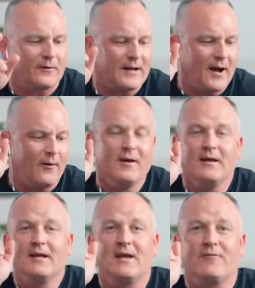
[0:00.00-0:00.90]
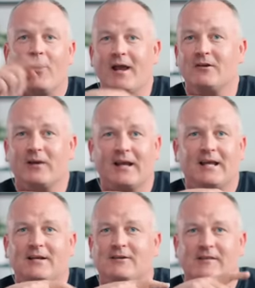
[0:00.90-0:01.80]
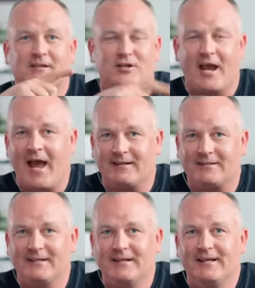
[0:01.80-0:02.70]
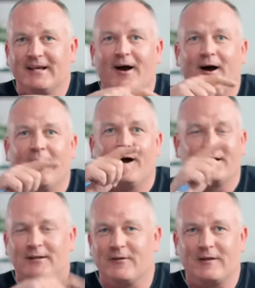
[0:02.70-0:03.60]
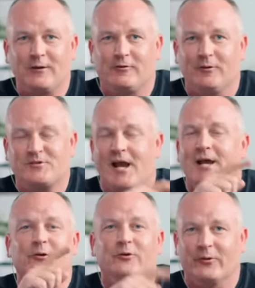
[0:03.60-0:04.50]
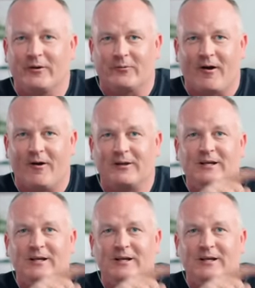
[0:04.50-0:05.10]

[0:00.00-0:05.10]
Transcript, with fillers: Now, if you're entering it into the chat, uh, into the YouTube chat, you're doing it wrong.